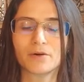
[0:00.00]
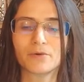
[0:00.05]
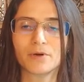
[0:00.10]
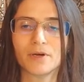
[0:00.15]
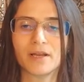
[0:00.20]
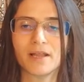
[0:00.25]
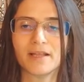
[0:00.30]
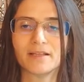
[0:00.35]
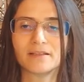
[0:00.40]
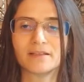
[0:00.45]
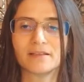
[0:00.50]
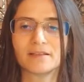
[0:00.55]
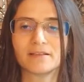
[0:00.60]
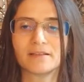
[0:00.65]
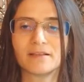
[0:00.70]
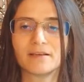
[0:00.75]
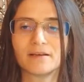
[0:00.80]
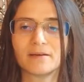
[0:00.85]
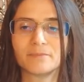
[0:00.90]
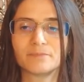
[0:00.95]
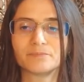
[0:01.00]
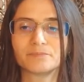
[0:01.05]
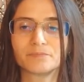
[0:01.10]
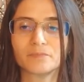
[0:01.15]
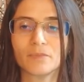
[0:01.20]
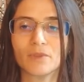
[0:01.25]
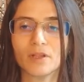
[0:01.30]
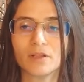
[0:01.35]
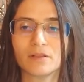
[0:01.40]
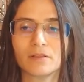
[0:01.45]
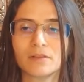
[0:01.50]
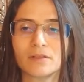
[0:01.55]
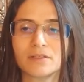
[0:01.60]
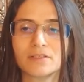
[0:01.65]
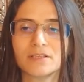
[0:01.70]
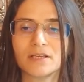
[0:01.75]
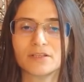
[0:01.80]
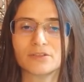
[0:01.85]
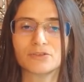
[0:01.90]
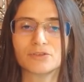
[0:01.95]
relating the
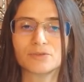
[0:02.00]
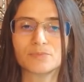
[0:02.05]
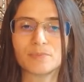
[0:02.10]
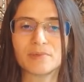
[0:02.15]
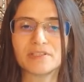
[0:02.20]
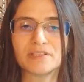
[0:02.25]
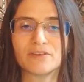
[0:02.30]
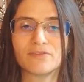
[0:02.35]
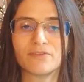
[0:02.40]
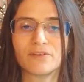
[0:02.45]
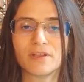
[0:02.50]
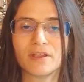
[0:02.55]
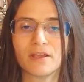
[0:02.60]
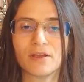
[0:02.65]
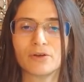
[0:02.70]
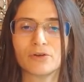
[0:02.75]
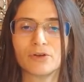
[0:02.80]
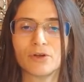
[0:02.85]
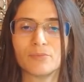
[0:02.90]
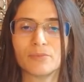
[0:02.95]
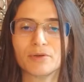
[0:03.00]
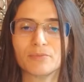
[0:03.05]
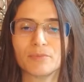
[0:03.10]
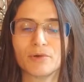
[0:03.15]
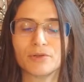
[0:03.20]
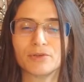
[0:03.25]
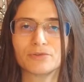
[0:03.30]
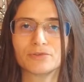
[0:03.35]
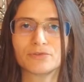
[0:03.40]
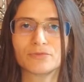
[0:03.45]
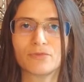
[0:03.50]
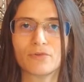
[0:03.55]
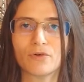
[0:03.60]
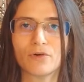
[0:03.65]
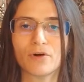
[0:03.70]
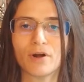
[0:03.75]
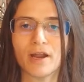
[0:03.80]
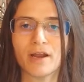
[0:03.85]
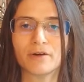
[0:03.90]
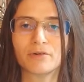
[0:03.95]
sector-specific economic models
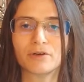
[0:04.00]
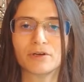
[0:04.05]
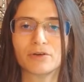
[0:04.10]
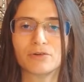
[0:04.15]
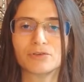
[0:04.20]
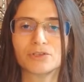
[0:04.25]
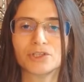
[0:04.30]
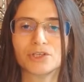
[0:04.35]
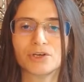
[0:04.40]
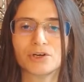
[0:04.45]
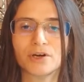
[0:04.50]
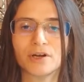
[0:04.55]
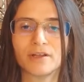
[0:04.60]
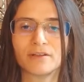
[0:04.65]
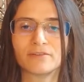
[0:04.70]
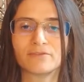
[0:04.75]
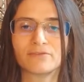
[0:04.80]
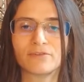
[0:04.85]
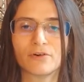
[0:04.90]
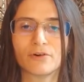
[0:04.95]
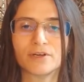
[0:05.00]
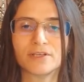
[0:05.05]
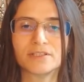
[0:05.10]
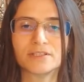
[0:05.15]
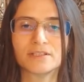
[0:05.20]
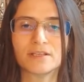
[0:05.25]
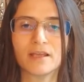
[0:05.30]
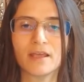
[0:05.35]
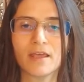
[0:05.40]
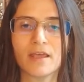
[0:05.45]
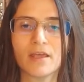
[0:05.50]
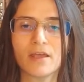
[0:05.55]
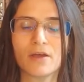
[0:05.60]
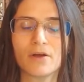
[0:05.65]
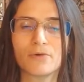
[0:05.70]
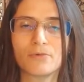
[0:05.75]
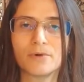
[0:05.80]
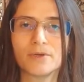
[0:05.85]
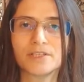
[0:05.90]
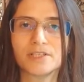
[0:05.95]
for agriculture and forest,
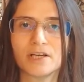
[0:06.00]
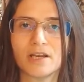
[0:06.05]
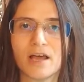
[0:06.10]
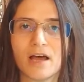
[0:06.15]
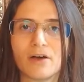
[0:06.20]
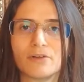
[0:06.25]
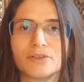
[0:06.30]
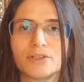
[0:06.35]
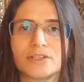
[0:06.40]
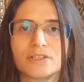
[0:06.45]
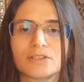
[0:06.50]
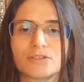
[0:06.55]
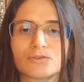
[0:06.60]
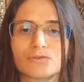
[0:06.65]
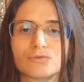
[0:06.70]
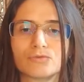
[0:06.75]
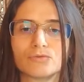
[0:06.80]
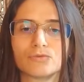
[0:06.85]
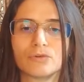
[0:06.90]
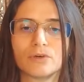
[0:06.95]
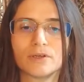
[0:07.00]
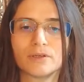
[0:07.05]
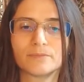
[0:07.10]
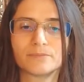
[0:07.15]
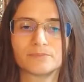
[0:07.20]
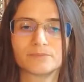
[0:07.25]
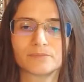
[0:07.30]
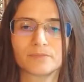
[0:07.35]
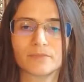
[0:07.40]
which allowed us to